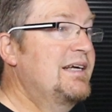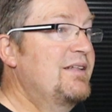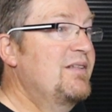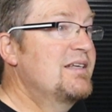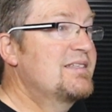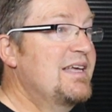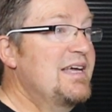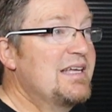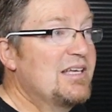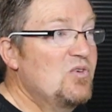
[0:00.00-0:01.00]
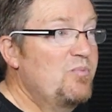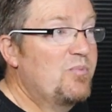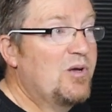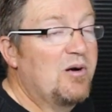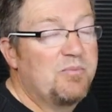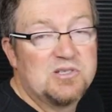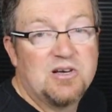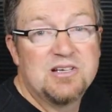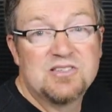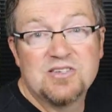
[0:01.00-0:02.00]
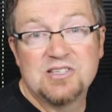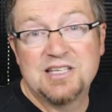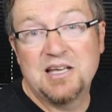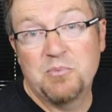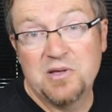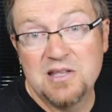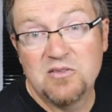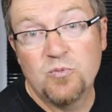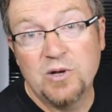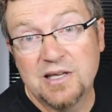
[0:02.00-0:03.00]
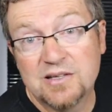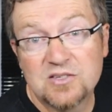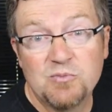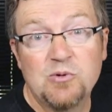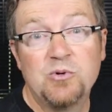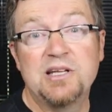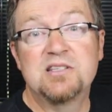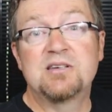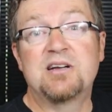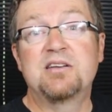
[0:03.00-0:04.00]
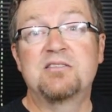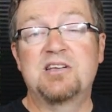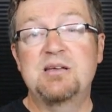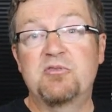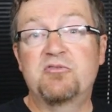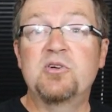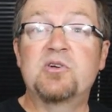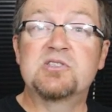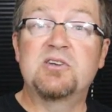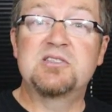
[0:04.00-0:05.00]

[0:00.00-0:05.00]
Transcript: And they're saying it could go up as high as 38 by the end of the week. So we all need to kind of keep a focus on